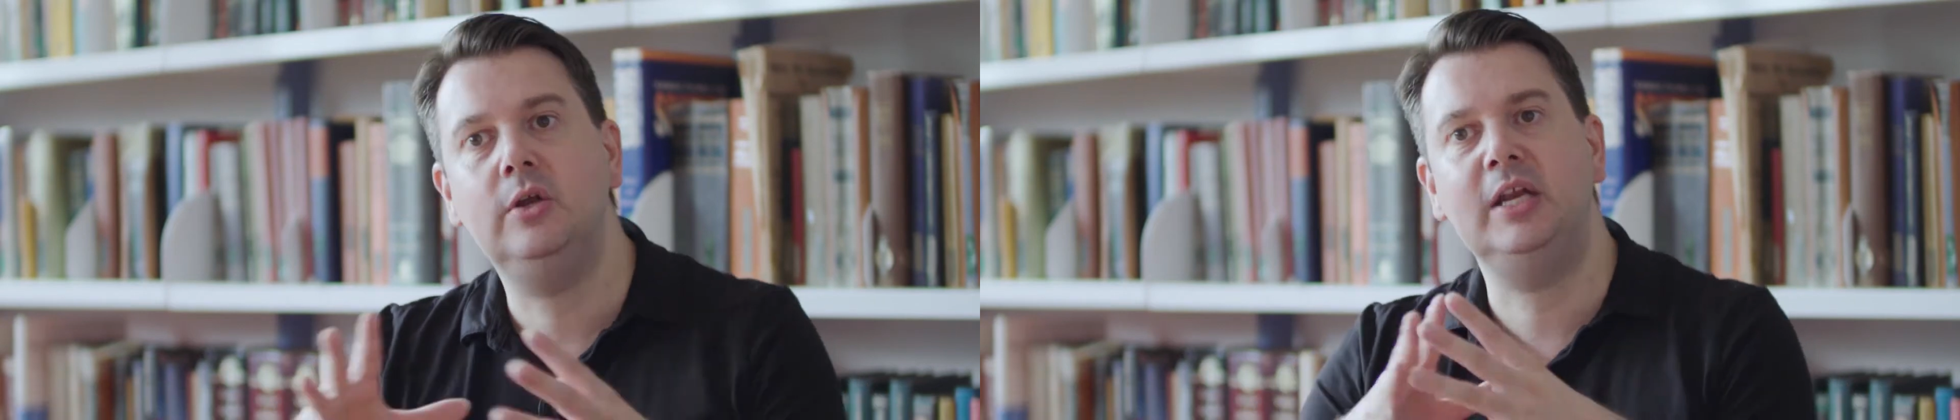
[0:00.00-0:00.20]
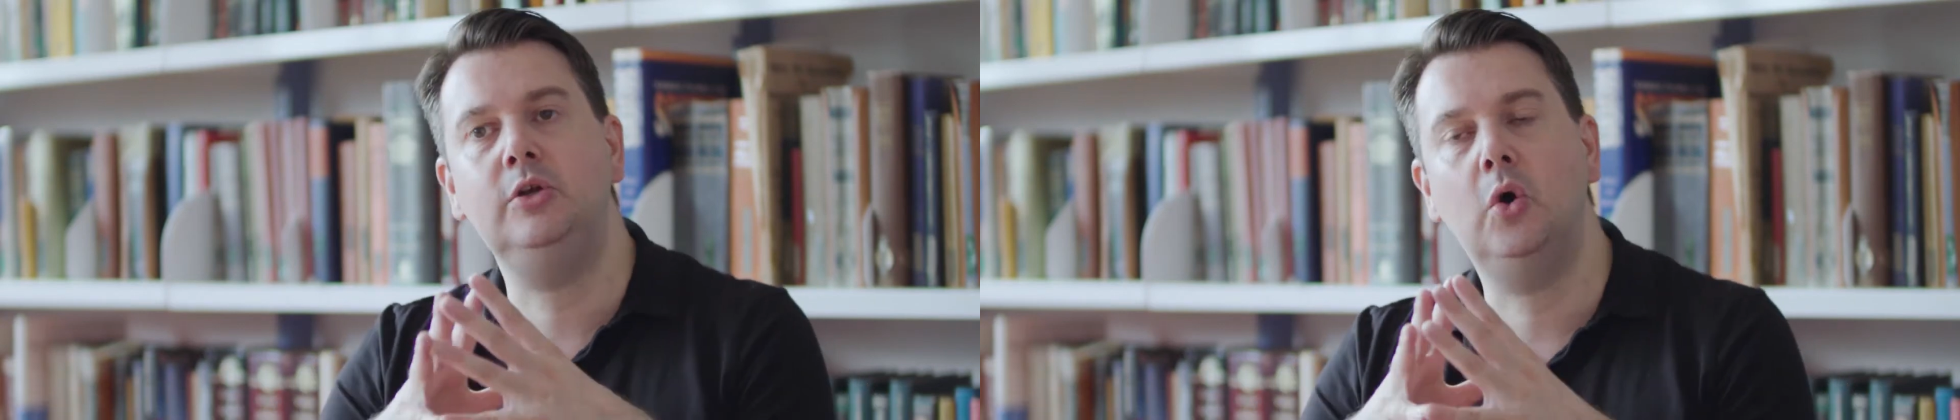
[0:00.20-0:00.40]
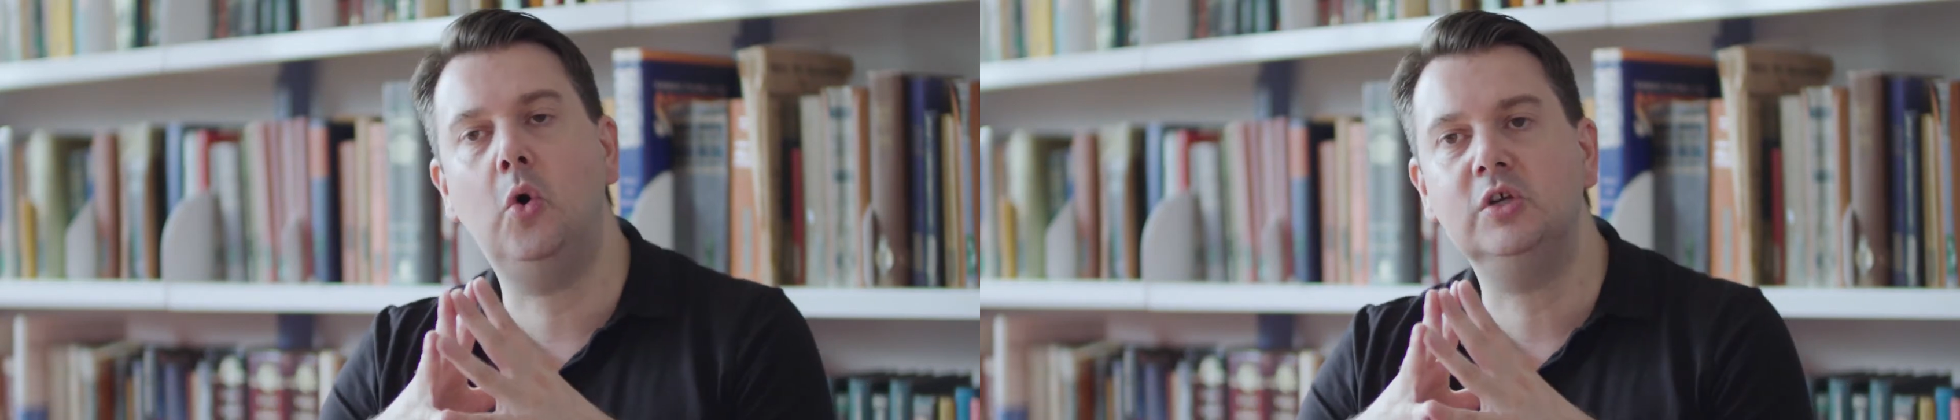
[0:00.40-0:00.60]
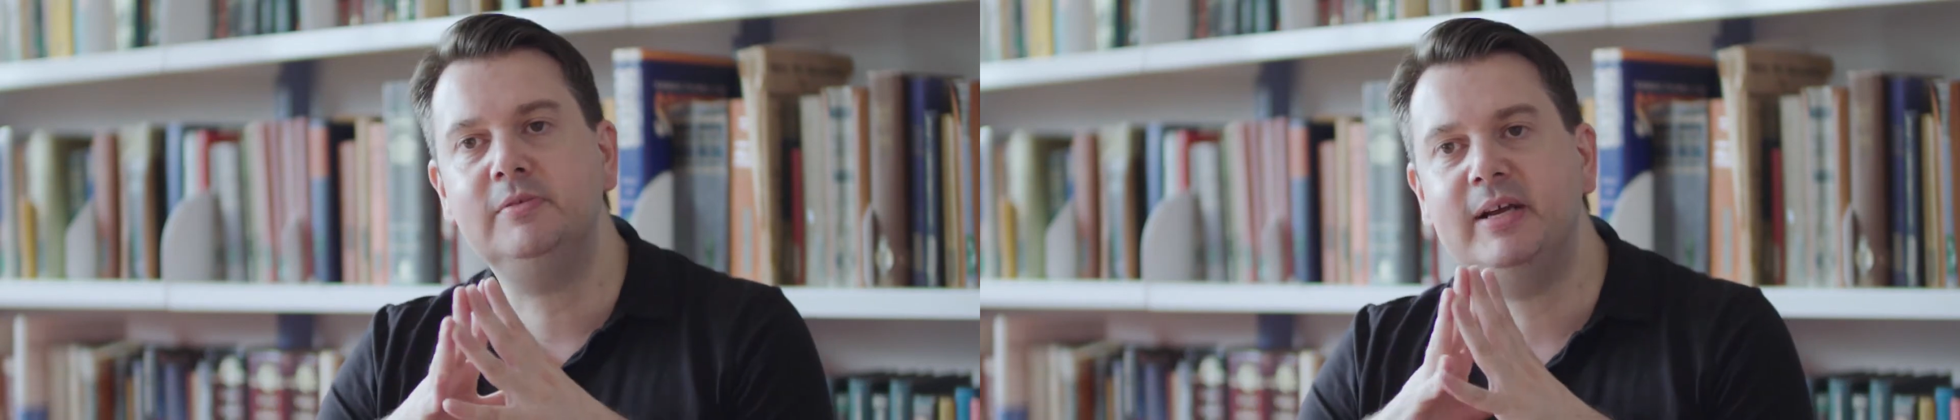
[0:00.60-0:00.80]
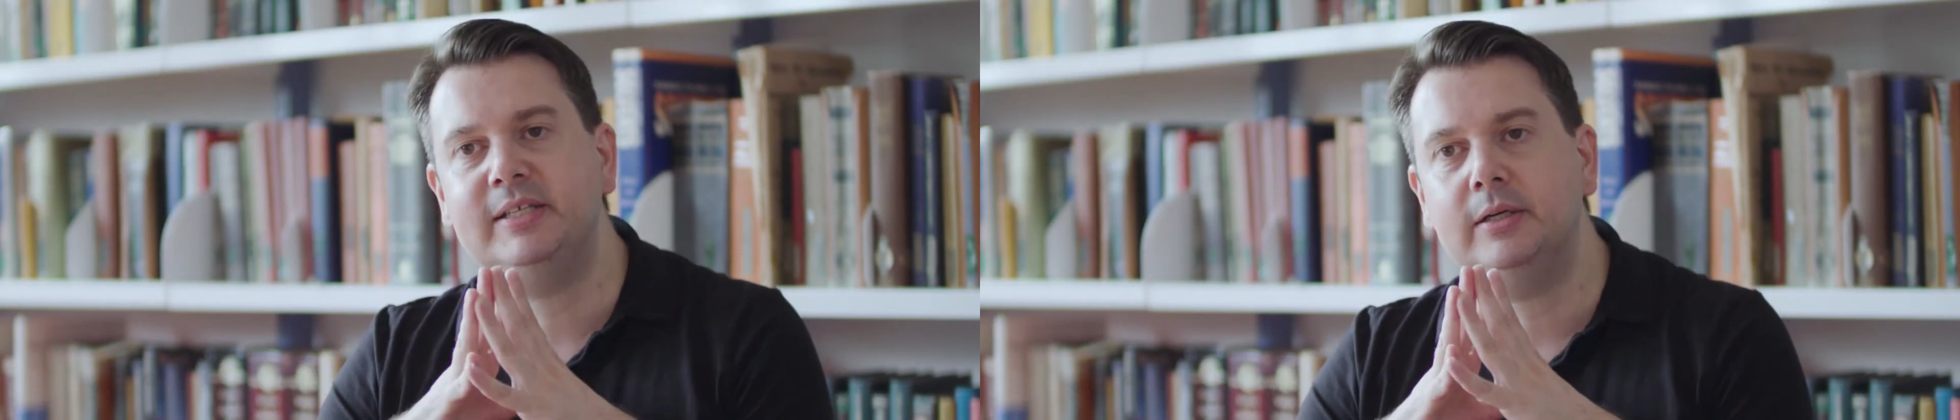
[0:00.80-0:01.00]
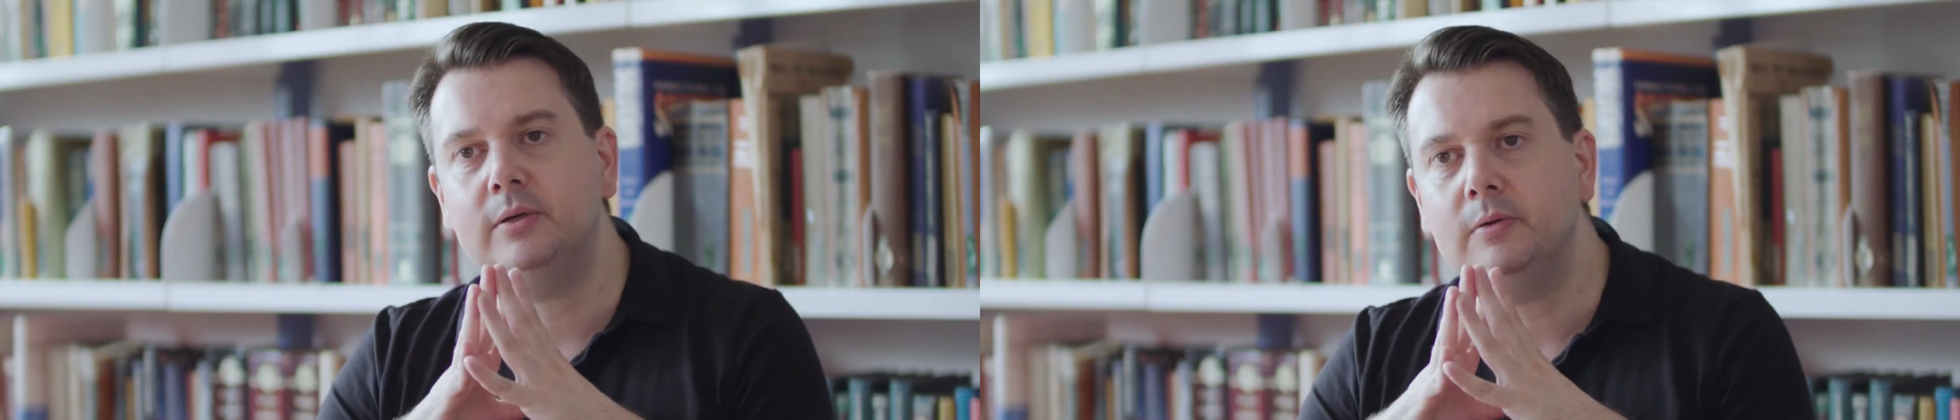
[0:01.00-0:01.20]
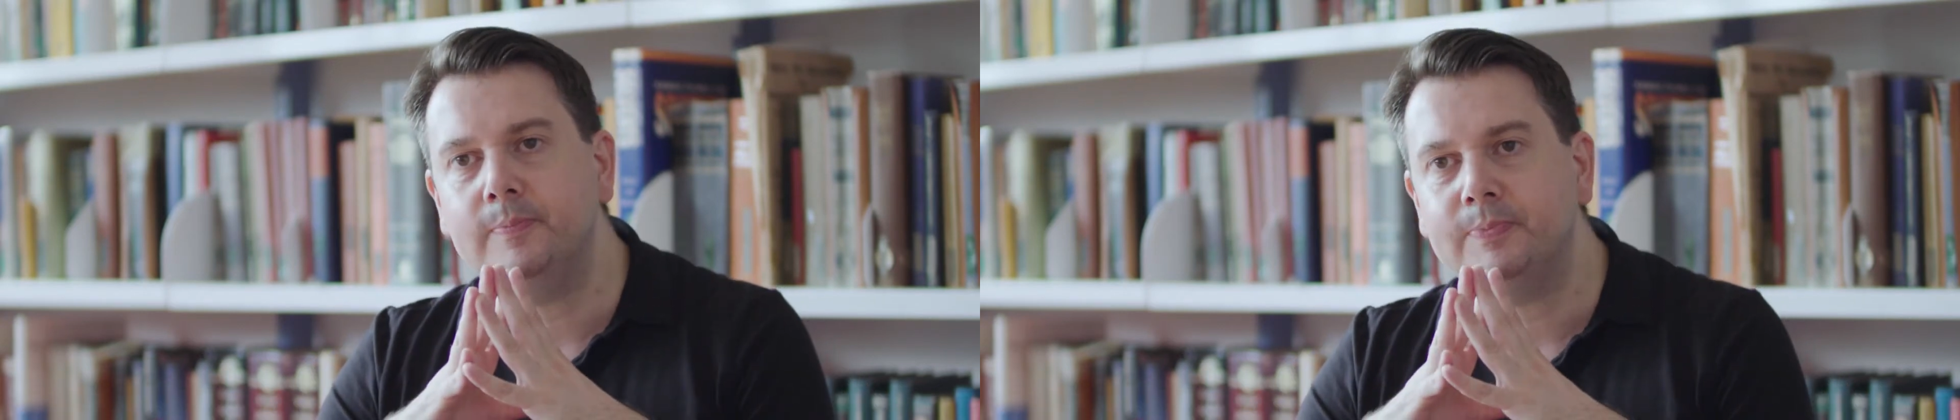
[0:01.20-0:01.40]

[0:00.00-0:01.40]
the, in the host material.